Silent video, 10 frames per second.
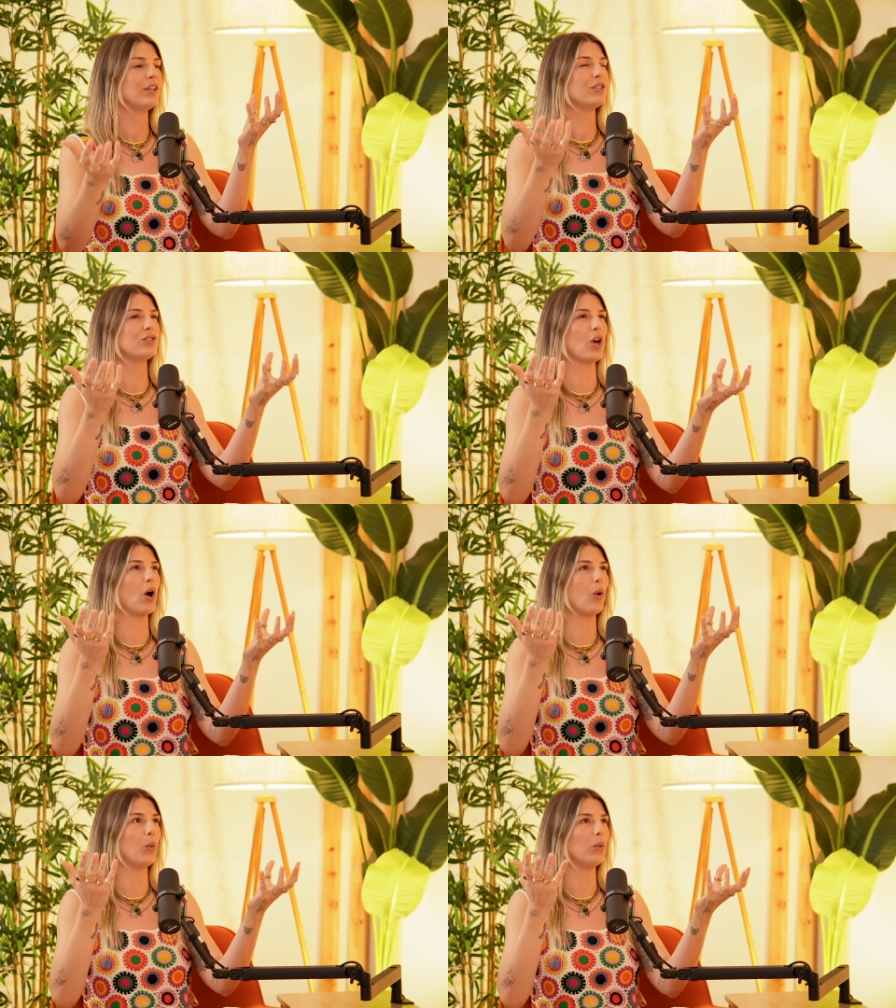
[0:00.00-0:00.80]

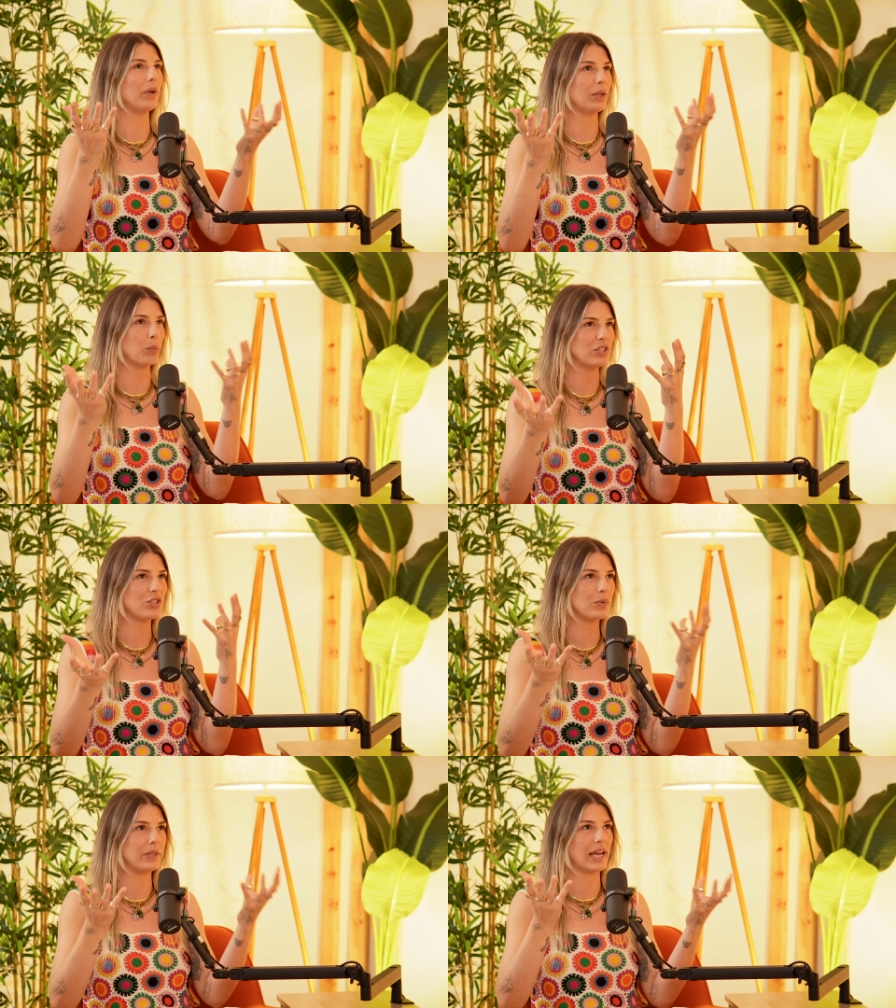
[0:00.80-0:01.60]
So, like, once
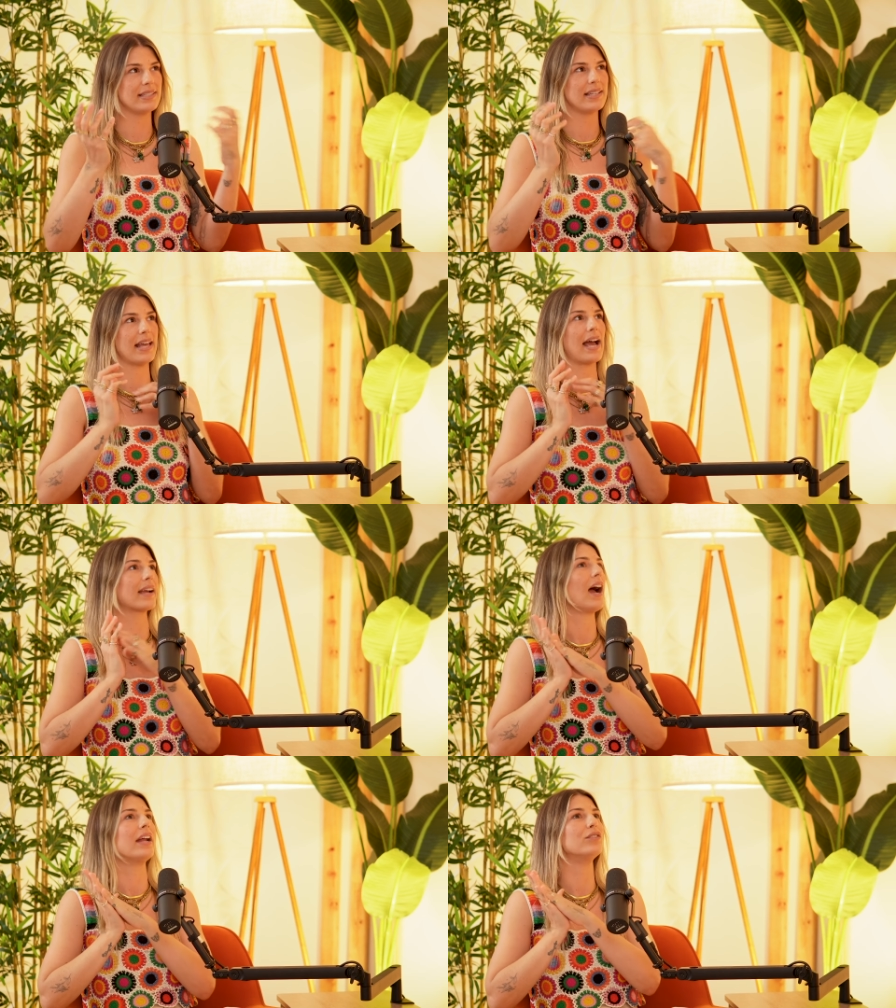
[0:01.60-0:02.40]
you get to that
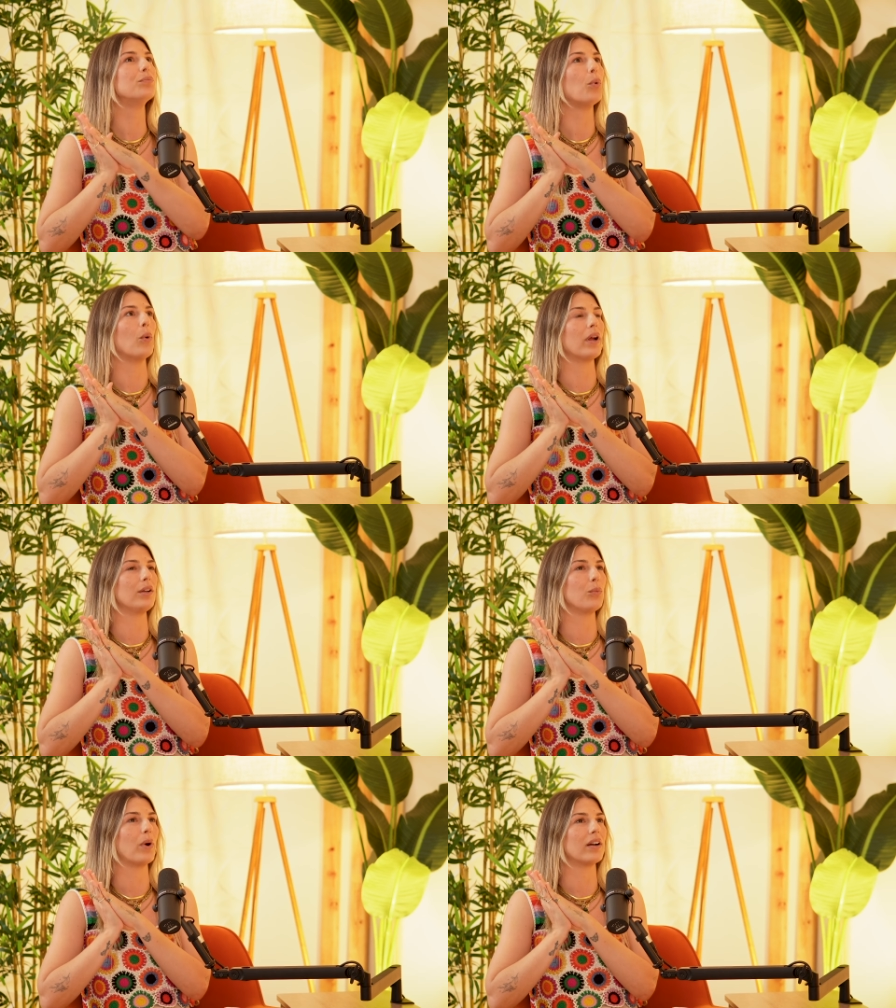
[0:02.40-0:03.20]
kind of point
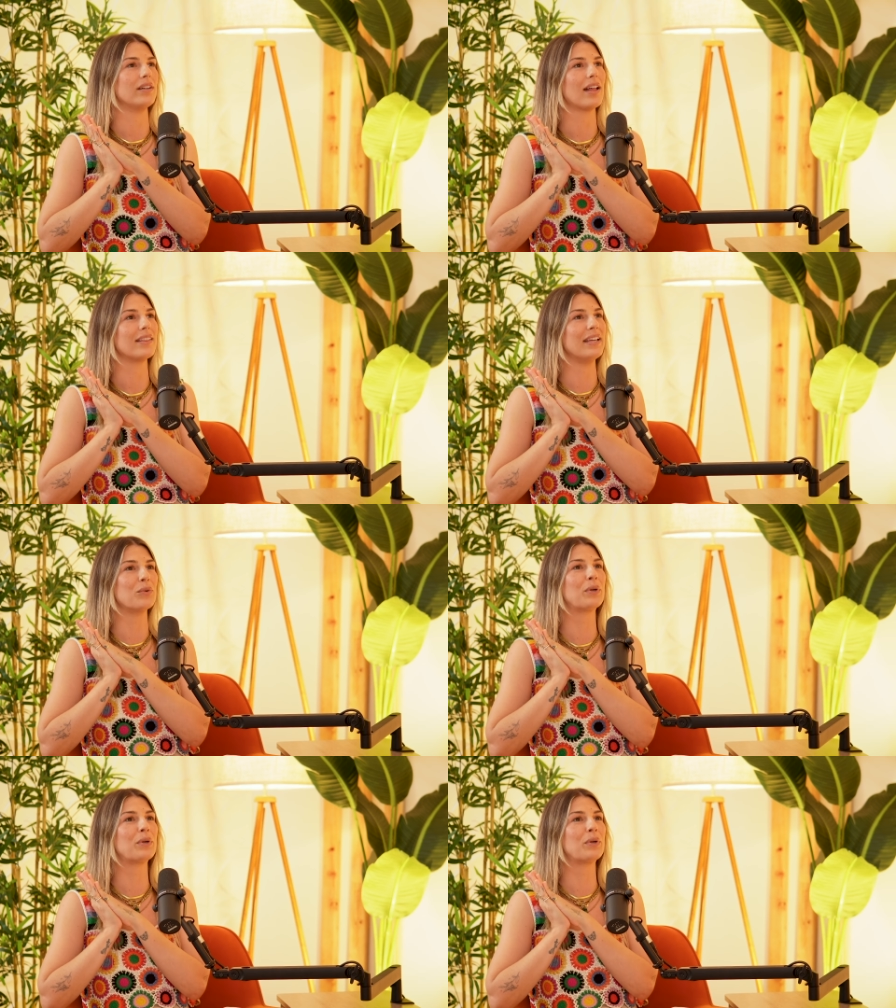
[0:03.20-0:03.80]
where nothing